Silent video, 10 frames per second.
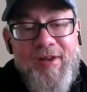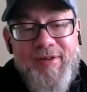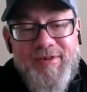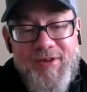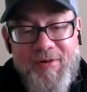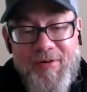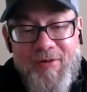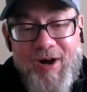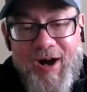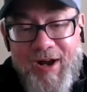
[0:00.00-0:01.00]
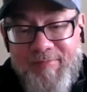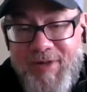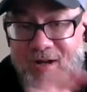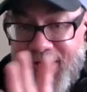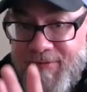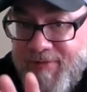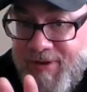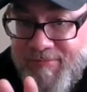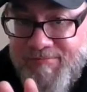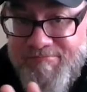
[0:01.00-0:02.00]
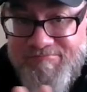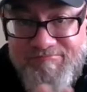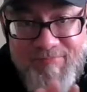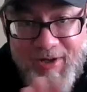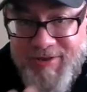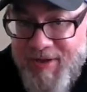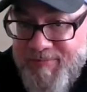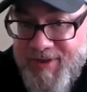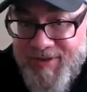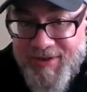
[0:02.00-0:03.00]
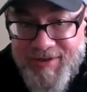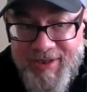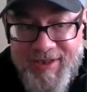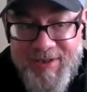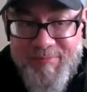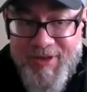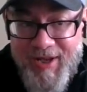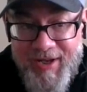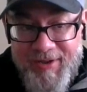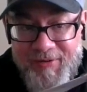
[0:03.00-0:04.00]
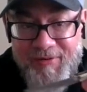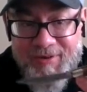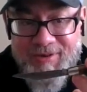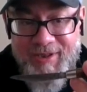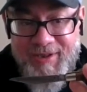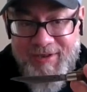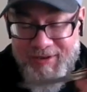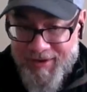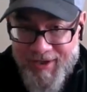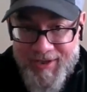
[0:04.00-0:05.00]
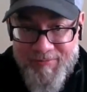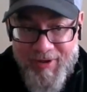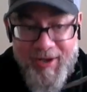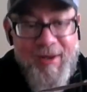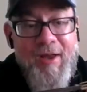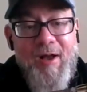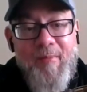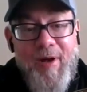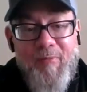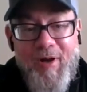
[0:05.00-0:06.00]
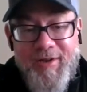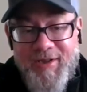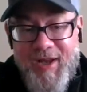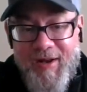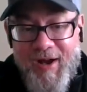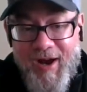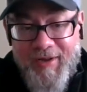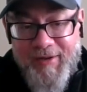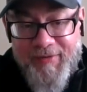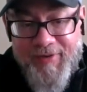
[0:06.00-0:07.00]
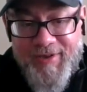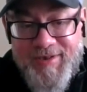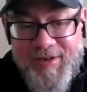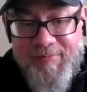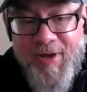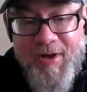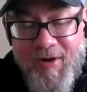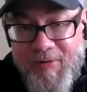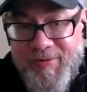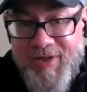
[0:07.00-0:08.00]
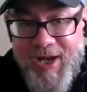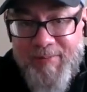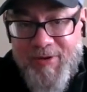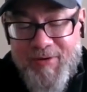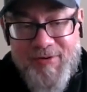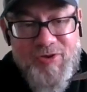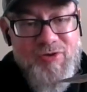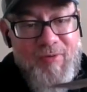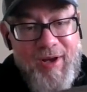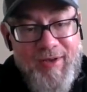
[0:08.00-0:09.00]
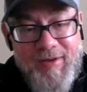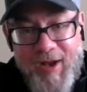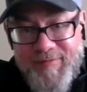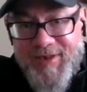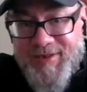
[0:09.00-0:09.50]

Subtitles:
So I'm not even attempting to clean the blade or clean it in any way. But I wanted to kind of highlight this Old Timer Schrade knives.